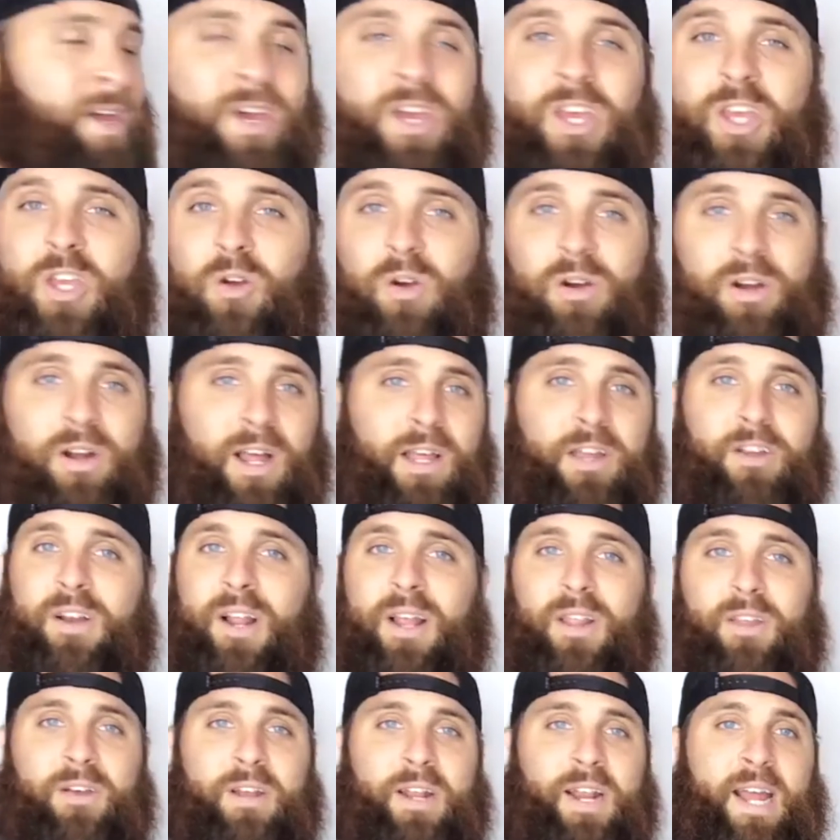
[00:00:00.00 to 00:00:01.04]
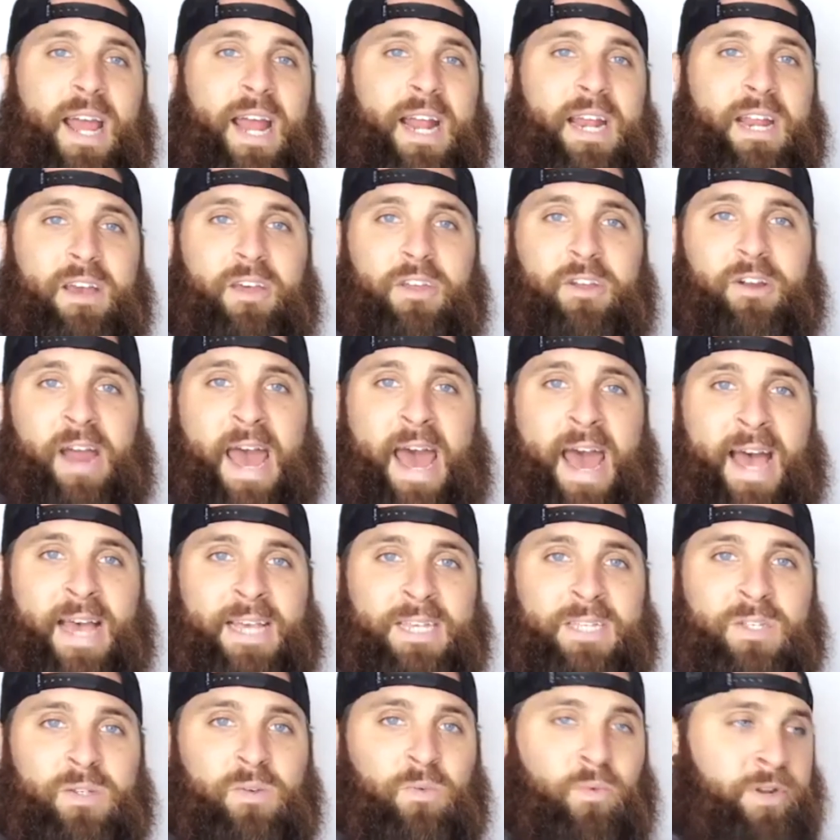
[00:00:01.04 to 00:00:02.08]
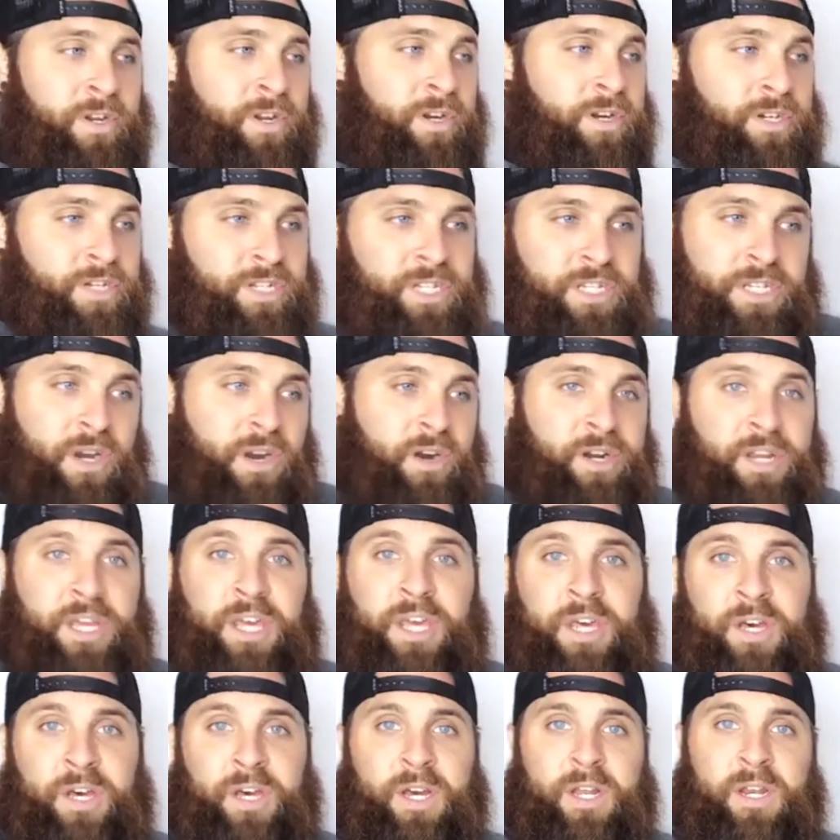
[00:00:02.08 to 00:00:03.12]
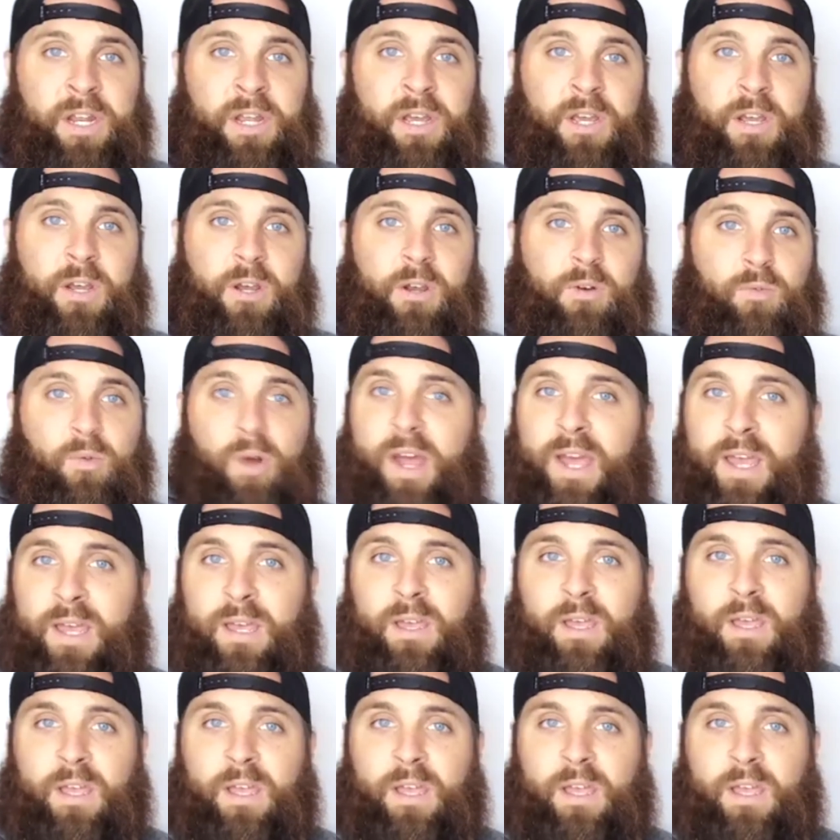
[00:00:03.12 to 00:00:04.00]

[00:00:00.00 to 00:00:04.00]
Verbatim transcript: You're not you're not looking at any other ass when yours is already good, right?